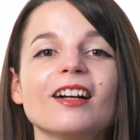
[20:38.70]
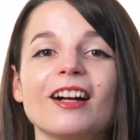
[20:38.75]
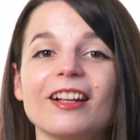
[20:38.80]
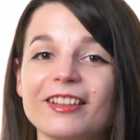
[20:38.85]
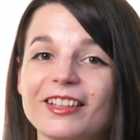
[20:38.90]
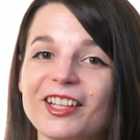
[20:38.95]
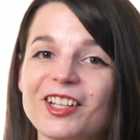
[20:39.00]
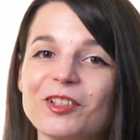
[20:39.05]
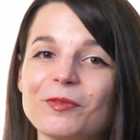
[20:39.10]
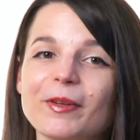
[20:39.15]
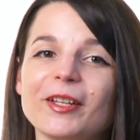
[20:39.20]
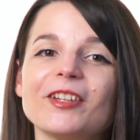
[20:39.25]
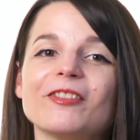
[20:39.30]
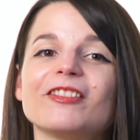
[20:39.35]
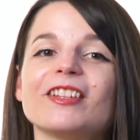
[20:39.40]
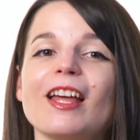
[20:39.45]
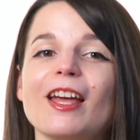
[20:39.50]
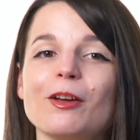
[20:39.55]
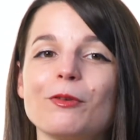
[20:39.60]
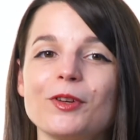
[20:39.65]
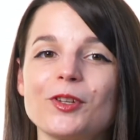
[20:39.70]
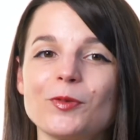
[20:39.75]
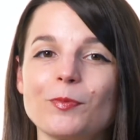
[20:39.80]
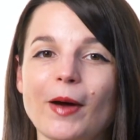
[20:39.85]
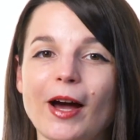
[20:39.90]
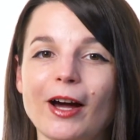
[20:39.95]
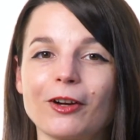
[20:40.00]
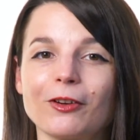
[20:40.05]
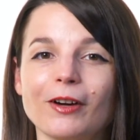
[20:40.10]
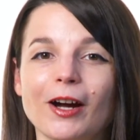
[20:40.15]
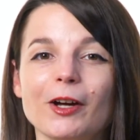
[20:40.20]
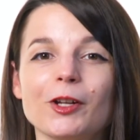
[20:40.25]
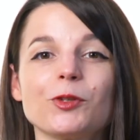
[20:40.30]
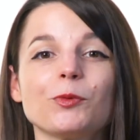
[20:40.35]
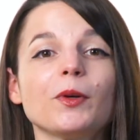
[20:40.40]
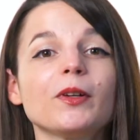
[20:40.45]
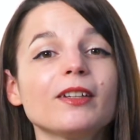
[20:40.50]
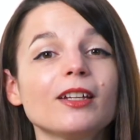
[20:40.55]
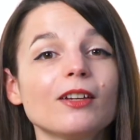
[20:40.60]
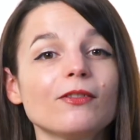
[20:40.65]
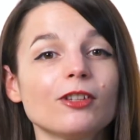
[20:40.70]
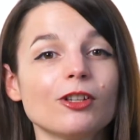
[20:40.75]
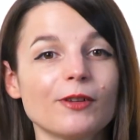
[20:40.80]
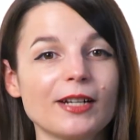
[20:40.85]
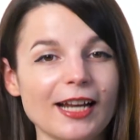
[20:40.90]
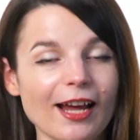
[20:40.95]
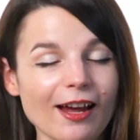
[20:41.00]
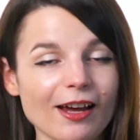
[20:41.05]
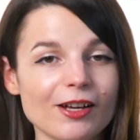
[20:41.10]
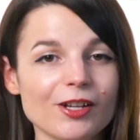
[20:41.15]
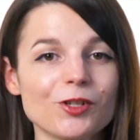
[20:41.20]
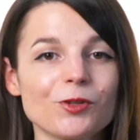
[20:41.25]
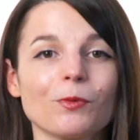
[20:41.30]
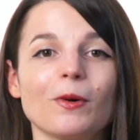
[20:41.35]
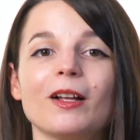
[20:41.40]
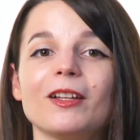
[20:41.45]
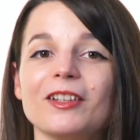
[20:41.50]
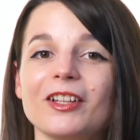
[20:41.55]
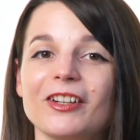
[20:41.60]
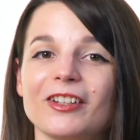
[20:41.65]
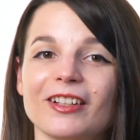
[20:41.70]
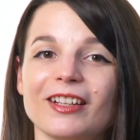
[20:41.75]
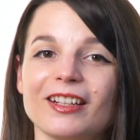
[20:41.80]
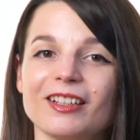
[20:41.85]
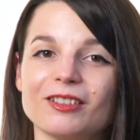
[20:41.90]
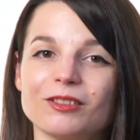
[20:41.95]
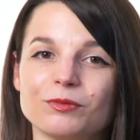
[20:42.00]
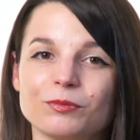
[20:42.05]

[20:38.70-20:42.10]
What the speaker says: A little bit of language background will give you an edge while learning.